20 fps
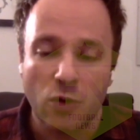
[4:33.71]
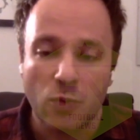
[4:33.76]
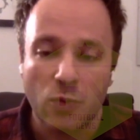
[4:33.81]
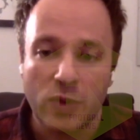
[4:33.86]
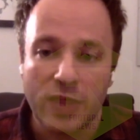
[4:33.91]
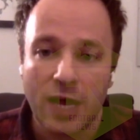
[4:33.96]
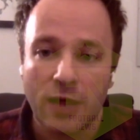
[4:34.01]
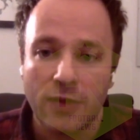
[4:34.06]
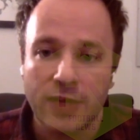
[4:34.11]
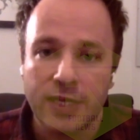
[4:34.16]

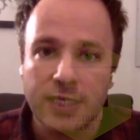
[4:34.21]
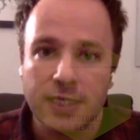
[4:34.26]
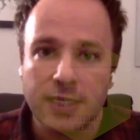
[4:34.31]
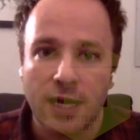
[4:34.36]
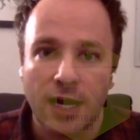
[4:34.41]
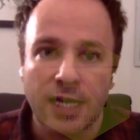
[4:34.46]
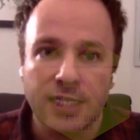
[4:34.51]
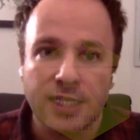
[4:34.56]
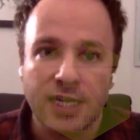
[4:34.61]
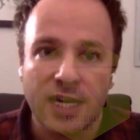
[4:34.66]
without these
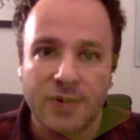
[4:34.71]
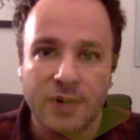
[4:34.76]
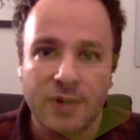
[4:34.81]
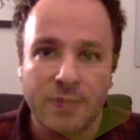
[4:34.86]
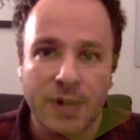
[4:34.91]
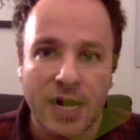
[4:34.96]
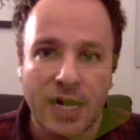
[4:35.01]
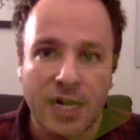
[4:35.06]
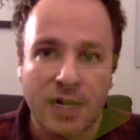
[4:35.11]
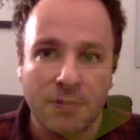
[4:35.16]
guys
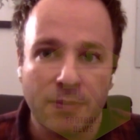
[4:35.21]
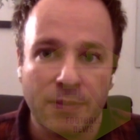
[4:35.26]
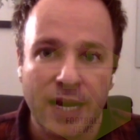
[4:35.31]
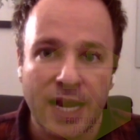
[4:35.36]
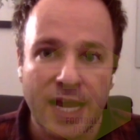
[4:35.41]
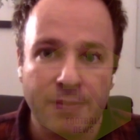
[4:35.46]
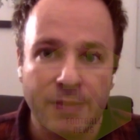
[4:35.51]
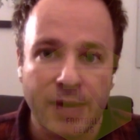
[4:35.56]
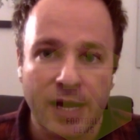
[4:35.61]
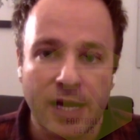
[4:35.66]
coming back and
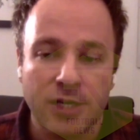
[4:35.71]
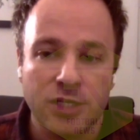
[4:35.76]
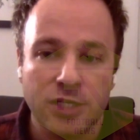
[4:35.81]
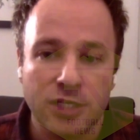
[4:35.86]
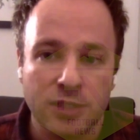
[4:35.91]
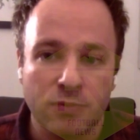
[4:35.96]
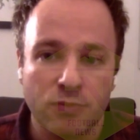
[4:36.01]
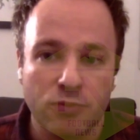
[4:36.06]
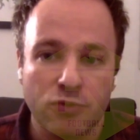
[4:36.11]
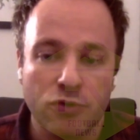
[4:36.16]
playing
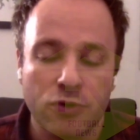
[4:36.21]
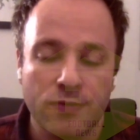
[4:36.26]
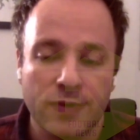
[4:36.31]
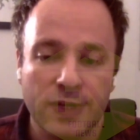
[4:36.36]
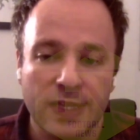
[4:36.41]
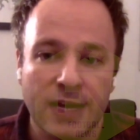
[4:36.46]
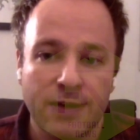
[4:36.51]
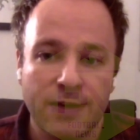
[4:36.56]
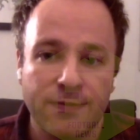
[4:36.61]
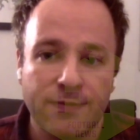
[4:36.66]
matches and
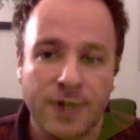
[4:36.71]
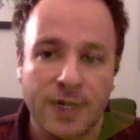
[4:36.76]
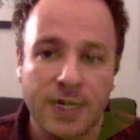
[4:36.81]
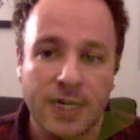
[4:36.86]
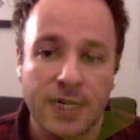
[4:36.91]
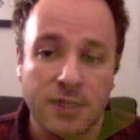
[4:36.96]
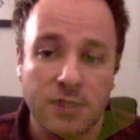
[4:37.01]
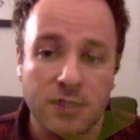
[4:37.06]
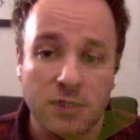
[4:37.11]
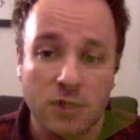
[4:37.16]
proving their
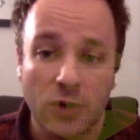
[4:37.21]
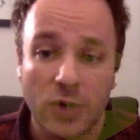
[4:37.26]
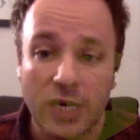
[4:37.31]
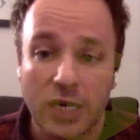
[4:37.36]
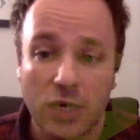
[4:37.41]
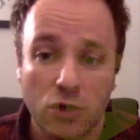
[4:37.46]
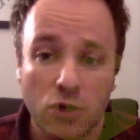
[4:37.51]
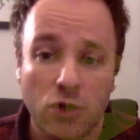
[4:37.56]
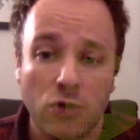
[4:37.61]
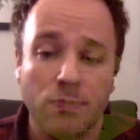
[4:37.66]
fitness. So it
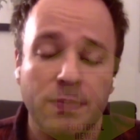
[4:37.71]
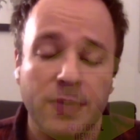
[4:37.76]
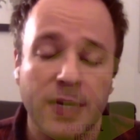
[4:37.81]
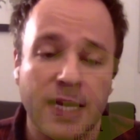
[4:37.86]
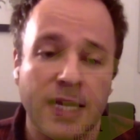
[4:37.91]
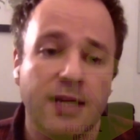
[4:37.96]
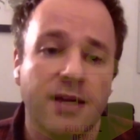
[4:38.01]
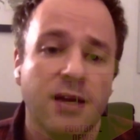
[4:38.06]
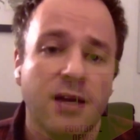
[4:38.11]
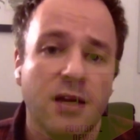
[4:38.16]
could
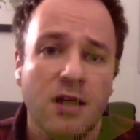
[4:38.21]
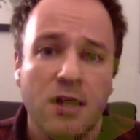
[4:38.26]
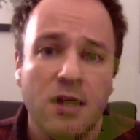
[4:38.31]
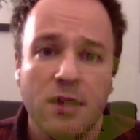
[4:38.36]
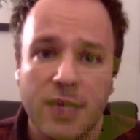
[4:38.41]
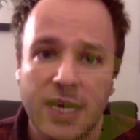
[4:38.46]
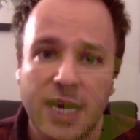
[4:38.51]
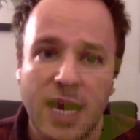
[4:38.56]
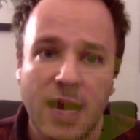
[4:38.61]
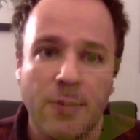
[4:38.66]
be
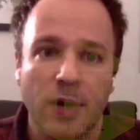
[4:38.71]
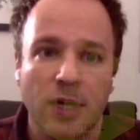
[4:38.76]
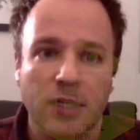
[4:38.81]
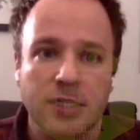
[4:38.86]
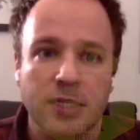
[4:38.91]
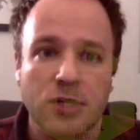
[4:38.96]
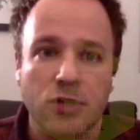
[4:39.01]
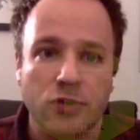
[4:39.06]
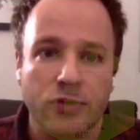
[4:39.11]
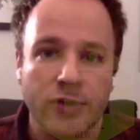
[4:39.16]
that
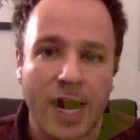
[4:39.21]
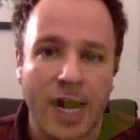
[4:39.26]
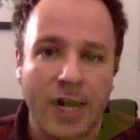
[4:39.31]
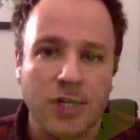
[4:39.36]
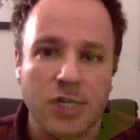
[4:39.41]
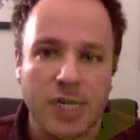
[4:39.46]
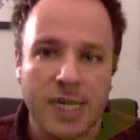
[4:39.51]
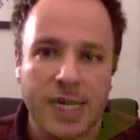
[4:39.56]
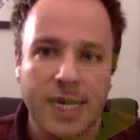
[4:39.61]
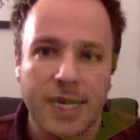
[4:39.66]
Neymar's injury
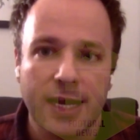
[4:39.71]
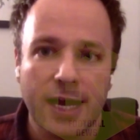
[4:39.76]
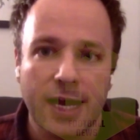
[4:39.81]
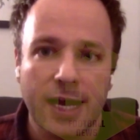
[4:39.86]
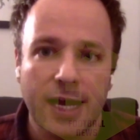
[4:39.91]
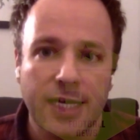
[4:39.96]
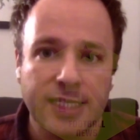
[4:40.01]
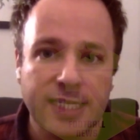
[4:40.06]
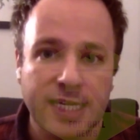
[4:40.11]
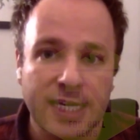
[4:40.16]
actually
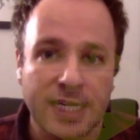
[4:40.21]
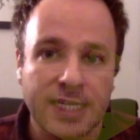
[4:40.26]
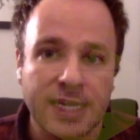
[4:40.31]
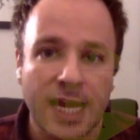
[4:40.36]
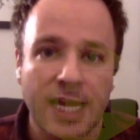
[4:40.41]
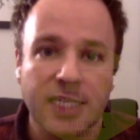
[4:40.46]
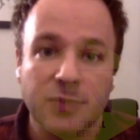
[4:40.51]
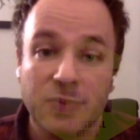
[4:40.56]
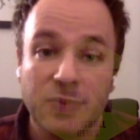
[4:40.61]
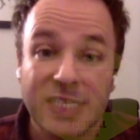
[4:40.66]

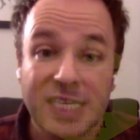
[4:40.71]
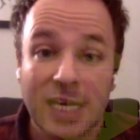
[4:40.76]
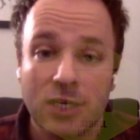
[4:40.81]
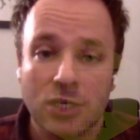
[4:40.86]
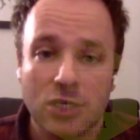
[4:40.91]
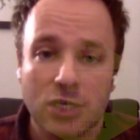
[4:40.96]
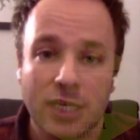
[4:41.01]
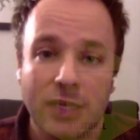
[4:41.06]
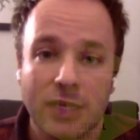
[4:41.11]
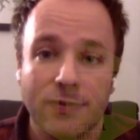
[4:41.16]
dictates
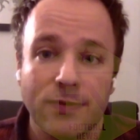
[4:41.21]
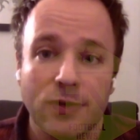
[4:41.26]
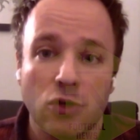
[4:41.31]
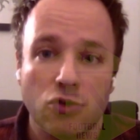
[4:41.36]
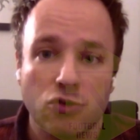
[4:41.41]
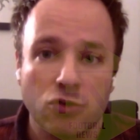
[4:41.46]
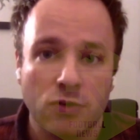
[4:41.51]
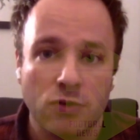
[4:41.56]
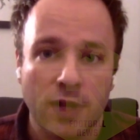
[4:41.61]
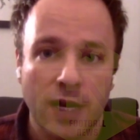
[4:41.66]
potentially the
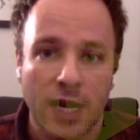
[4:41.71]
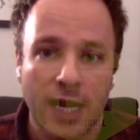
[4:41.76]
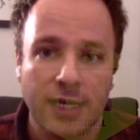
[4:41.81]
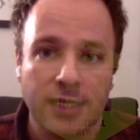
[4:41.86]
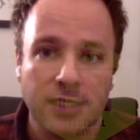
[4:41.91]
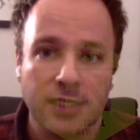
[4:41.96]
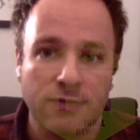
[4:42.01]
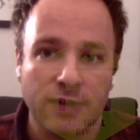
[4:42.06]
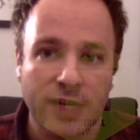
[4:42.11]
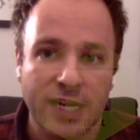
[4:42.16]
future of the
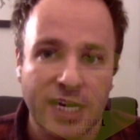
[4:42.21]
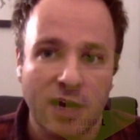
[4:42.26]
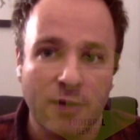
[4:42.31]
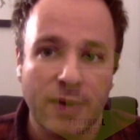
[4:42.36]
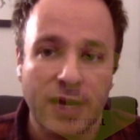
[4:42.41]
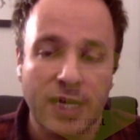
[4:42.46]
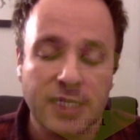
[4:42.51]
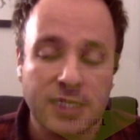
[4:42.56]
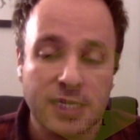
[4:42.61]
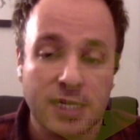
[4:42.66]
likes of
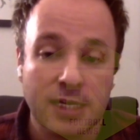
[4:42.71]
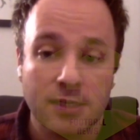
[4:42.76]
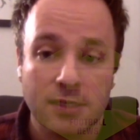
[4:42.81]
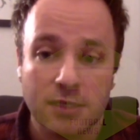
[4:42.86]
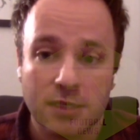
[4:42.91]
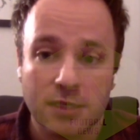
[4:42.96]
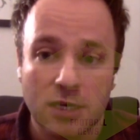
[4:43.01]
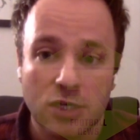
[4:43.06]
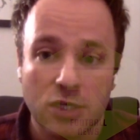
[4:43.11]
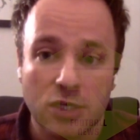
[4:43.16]
Lionel Messi and
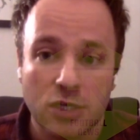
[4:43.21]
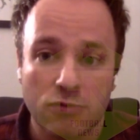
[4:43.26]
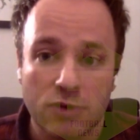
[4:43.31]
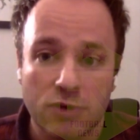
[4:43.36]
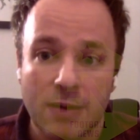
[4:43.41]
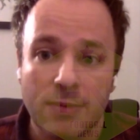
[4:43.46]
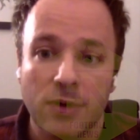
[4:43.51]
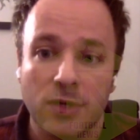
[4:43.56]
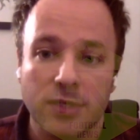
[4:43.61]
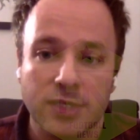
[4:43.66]
Sergio
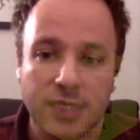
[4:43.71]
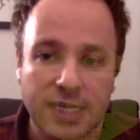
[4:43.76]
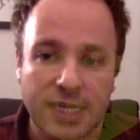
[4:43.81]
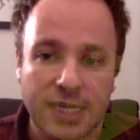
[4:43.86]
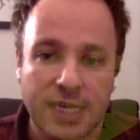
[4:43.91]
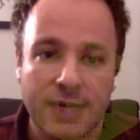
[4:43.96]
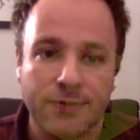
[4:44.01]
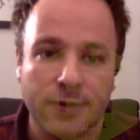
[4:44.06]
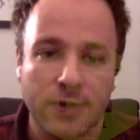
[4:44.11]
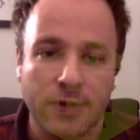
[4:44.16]
Ramos,
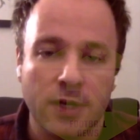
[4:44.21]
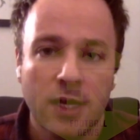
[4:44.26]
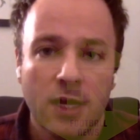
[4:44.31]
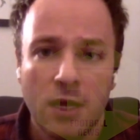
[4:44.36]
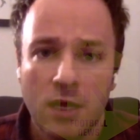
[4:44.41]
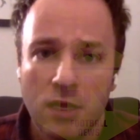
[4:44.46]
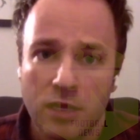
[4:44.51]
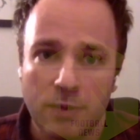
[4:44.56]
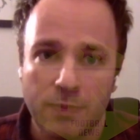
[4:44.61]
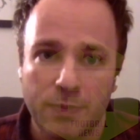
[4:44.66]
given
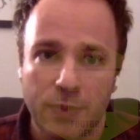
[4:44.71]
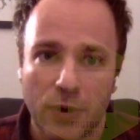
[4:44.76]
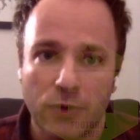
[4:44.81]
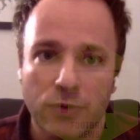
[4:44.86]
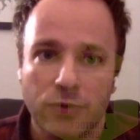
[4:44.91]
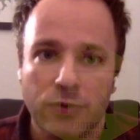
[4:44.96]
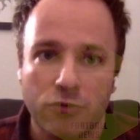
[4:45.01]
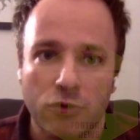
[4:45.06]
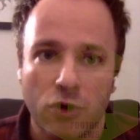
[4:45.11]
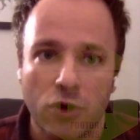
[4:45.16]
that
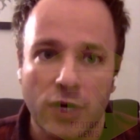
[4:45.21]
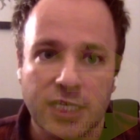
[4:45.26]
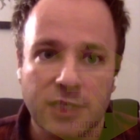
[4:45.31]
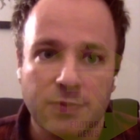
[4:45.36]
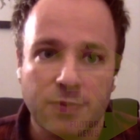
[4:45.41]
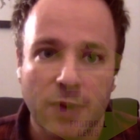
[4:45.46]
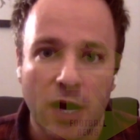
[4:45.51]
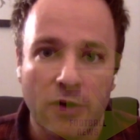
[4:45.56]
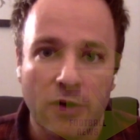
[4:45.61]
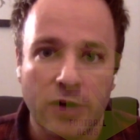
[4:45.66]
both are on
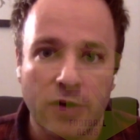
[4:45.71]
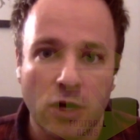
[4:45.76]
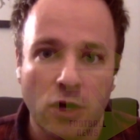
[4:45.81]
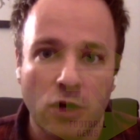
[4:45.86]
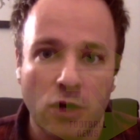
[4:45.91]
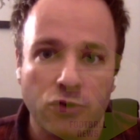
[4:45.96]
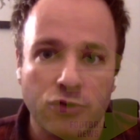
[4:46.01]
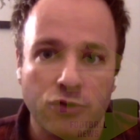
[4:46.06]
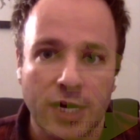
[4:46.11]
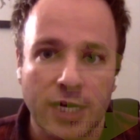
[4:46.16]
expiring
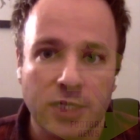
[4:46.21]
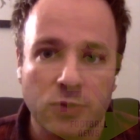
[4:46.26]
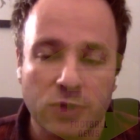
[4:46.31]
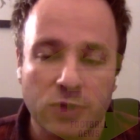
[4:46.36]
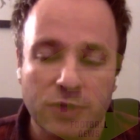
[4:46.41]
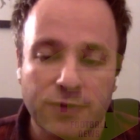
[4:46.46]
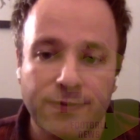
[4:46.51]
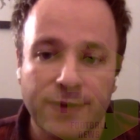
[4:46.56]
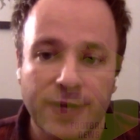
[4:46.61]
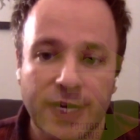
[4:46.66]
contracts
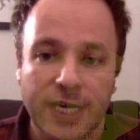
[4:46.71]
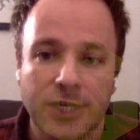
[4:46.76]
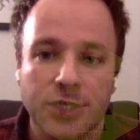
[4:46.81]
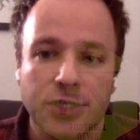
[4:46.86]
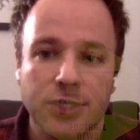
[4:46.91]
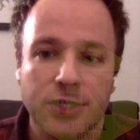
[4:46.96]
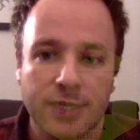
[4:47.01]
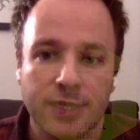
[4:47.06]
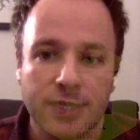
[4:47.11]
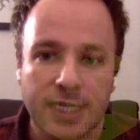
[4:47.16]
which
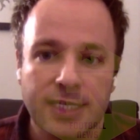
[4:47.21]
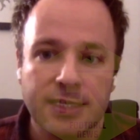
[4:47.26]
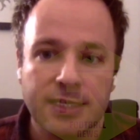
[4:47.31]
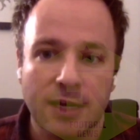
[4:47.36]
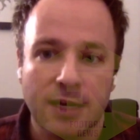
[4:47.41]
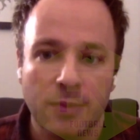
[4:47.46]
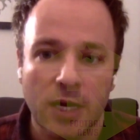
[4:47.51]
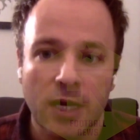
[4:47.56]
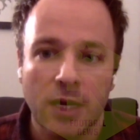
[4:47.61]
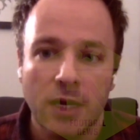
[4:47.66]
finish this
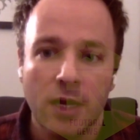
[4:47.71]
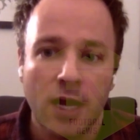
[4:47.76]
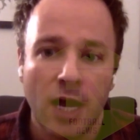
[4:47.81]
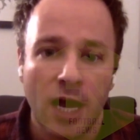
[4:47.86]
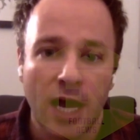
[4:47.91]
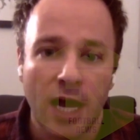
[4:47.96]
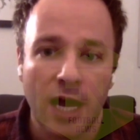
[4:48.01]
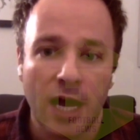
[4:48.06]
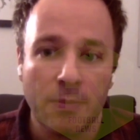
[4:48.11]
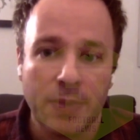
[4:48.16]
summer,
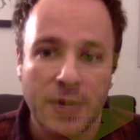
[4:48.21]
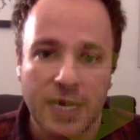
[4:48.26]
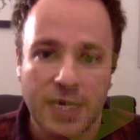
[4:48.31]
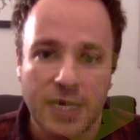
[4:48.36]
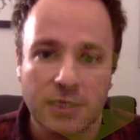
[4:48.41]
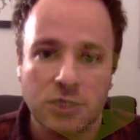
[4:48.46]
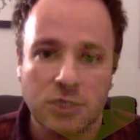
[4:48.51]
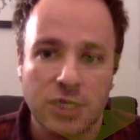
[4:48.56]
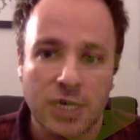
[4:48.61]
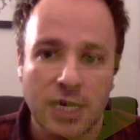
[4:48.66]
and
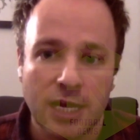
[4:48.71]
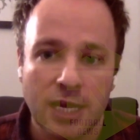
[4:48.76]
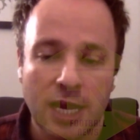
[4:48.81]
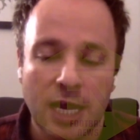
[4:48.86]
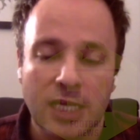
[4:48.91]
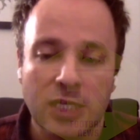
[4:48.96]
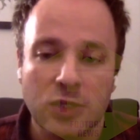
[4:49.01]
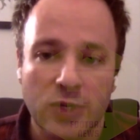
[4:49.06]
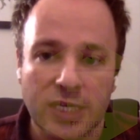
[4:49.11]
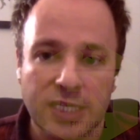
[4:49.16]
PSG are
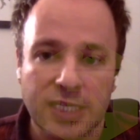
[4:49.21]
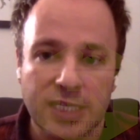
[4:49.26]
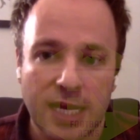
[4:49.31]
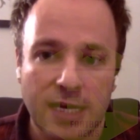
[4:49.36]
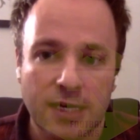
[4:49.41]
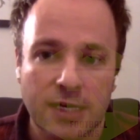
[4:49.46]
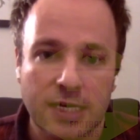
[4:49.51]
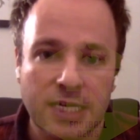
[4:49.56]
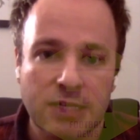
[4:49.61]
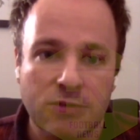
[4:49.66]
yet to
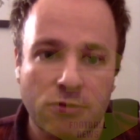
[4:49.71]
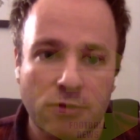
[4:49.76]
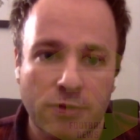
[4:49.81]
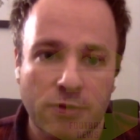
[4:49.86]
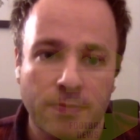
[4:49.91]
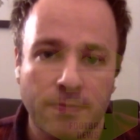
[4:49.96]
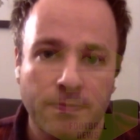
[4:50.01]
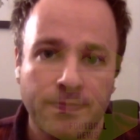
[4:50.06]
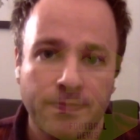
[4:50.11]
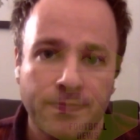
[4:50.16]
extend either of
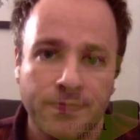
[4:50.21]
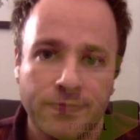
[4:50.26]
them.